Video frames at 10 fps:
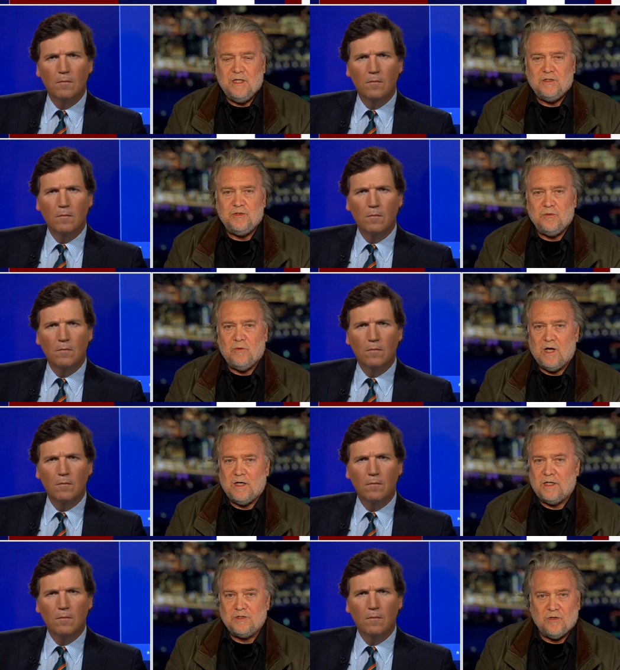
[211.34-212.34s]
Speaker 1: to uh,
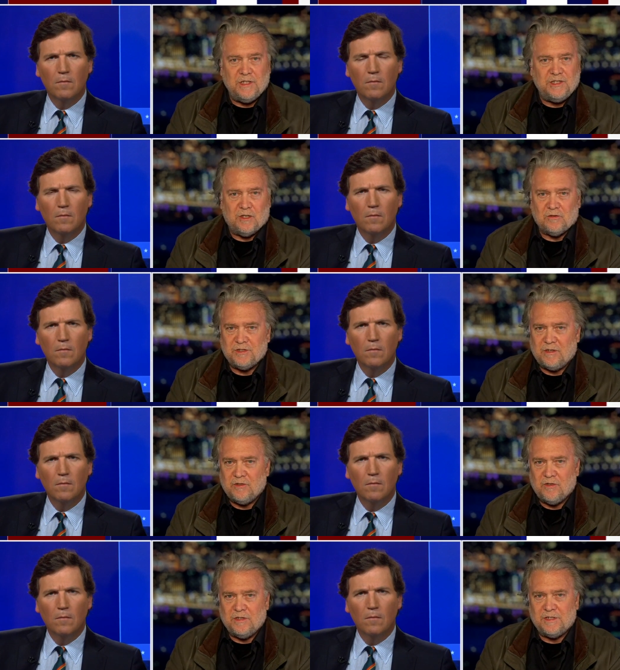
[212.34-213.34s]
attorney general,
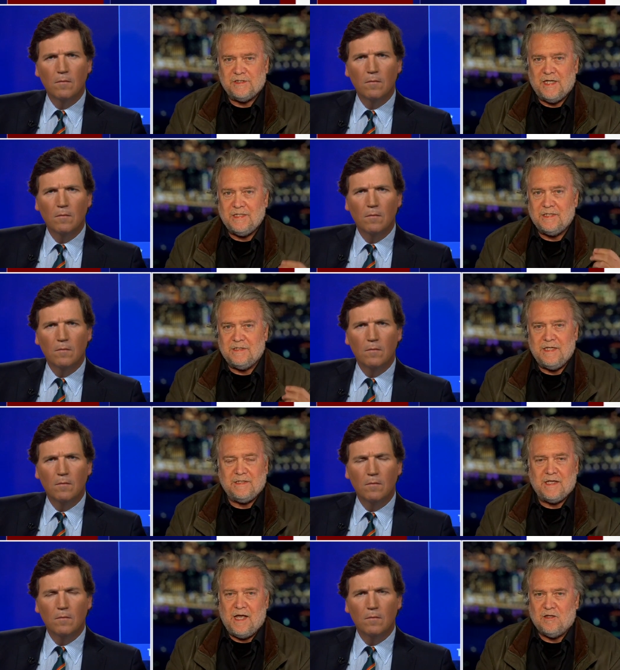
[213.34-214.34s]
secretaries of state to take the
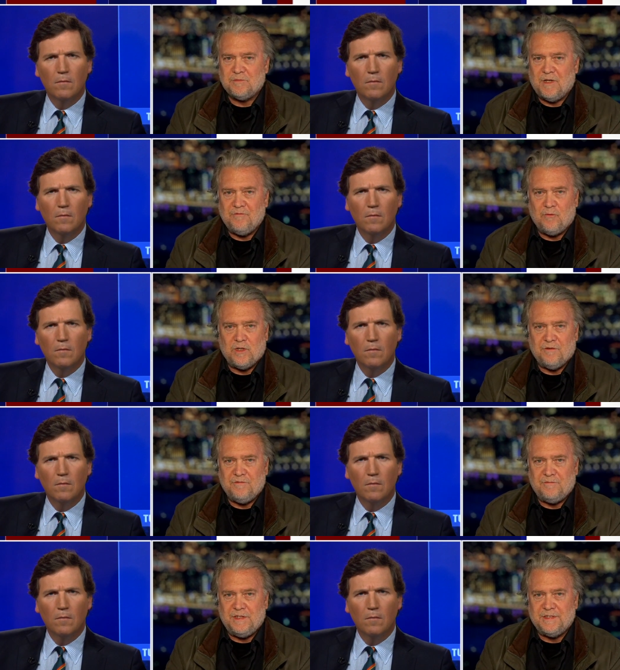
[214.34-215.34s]
House by 40 or
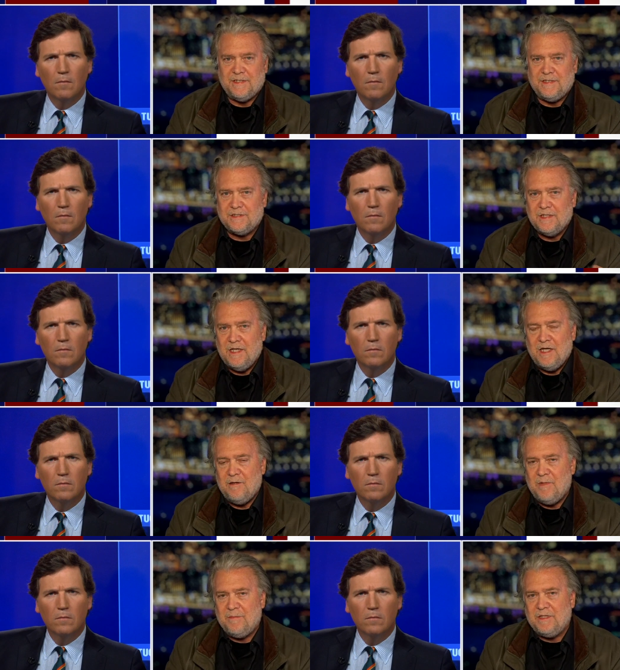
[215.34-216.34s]
50 seats and
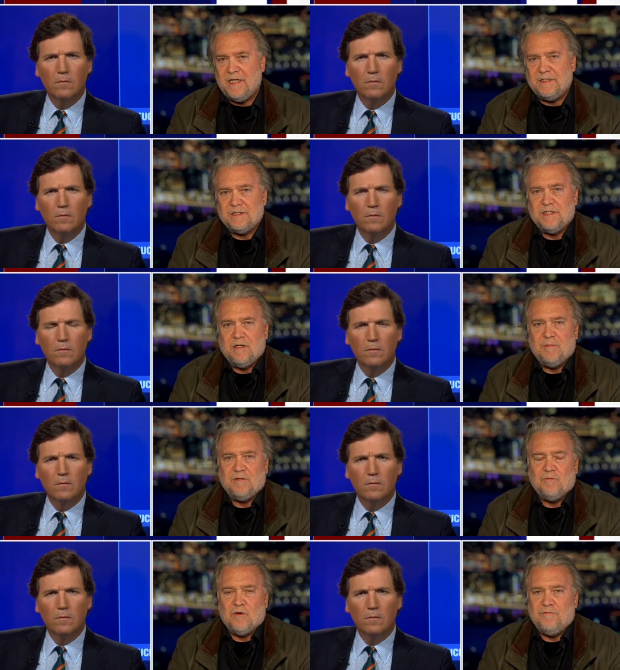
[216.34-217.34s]
maybe take the Senate by
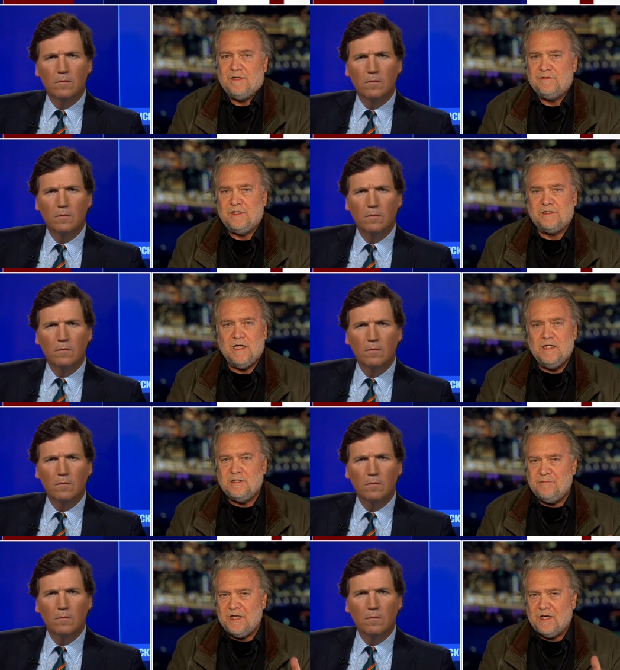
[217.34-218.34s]
four or five seats. To
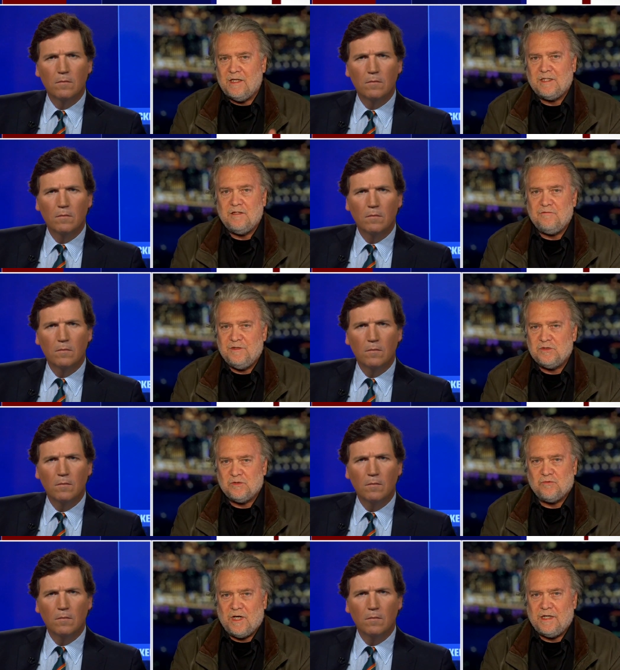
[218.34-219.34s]
me, elected officials
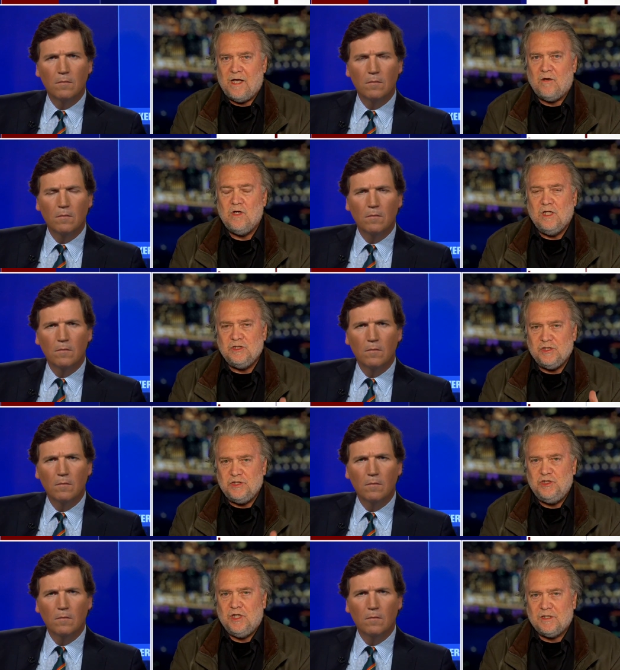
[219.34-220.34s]
right now should
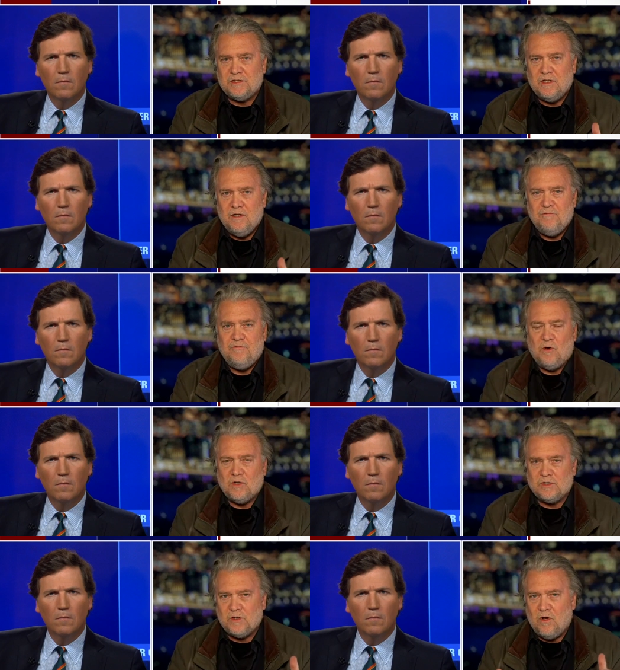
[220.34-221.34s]
just
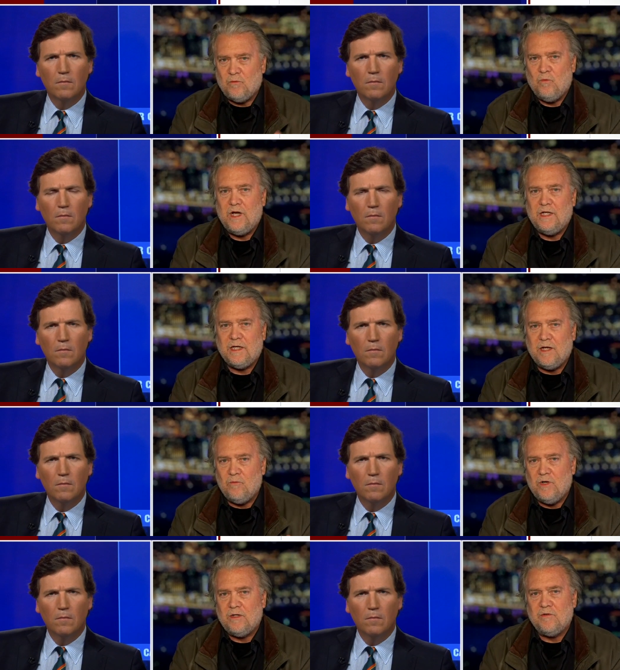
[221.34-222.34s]
focus on winning and
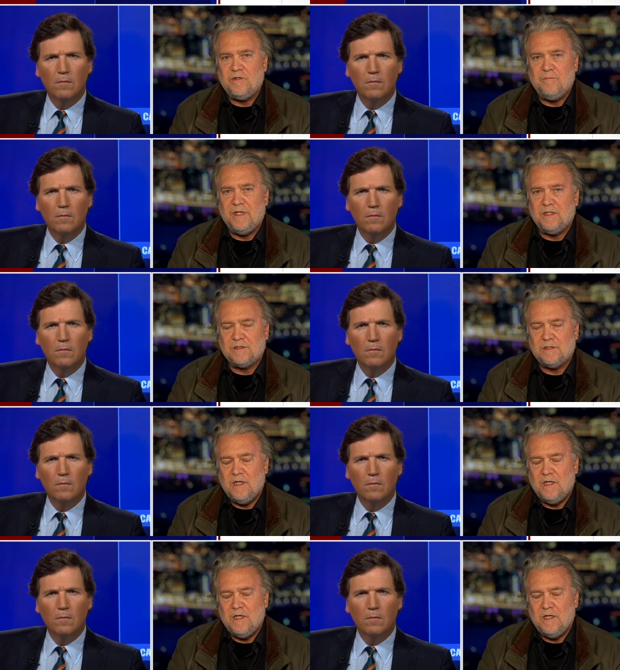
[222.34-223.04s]
winning with the biggest